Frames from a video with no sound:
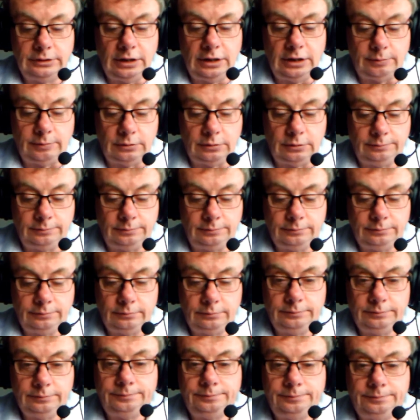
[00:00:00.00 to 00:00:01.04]
table.
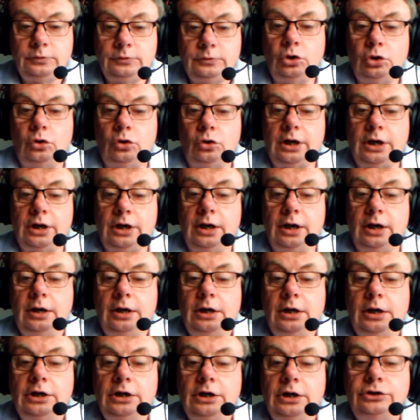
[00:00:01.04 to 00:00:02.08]
Okay.
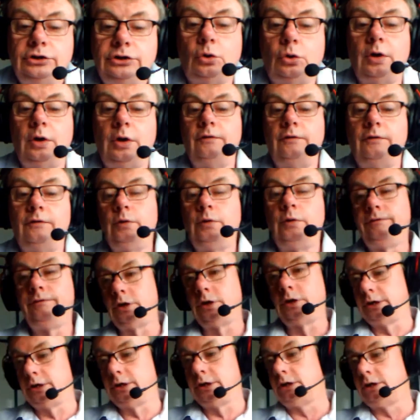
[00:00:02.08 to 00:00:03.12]
So if
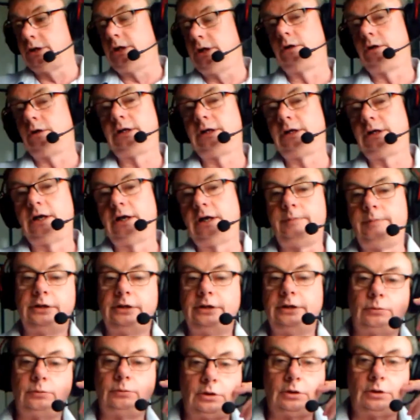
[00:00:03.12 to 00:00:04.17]
we've got in our
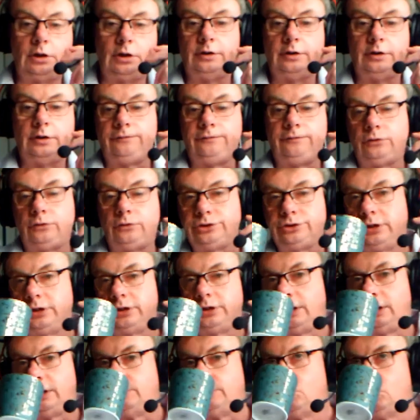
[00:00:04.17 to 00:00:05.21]
database, we're calling the
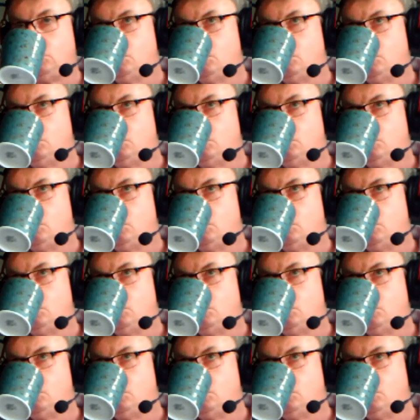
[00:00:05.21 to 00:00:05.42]
first name